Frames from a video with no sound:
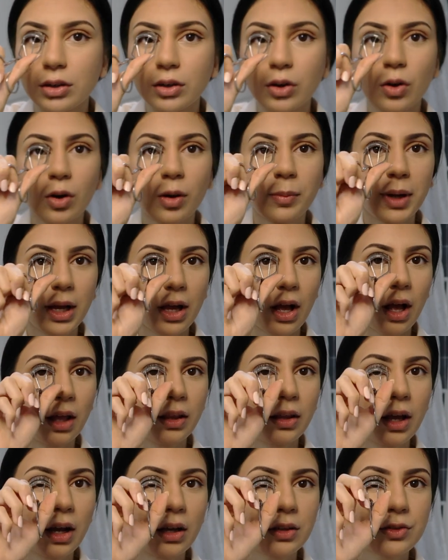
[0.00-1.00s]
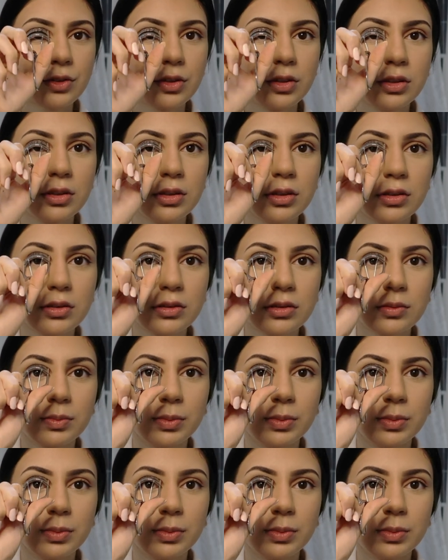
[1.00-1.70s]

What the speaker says: I'm gonna curl my eyelashes,